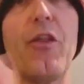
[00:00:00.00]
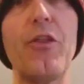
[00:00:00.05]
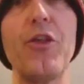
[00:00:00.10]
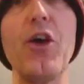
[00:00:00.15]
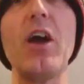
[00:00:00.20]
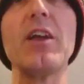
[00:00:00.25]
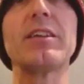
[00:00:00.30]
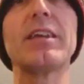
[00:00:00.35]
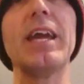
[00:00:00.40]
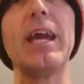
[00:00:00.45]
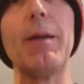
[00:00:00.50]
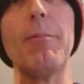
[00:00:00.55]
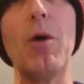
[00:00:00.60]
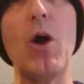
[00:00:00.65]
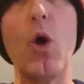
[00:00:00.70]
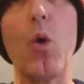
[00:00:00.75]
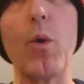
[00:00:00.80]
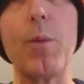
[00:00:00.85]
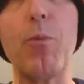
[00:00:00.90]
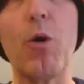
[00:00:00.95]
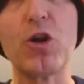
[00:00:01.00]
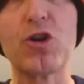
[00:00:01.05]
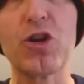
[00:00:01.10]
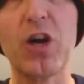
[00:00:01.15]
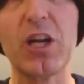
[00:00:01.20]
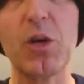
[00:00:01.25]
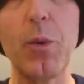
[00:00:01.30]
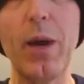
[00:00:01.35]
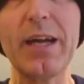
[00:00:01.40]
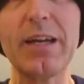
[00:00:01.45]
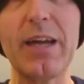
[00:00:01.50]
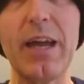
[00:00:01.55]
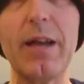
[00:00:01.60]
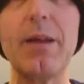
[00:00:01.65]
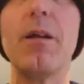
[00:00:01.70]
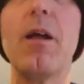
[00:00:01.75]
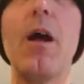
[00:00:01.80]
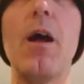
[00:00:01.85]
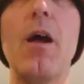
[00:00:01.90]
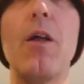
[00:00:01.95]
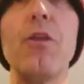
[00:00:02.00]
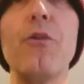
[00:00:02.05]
Third game, we brought Charlie Wyke in.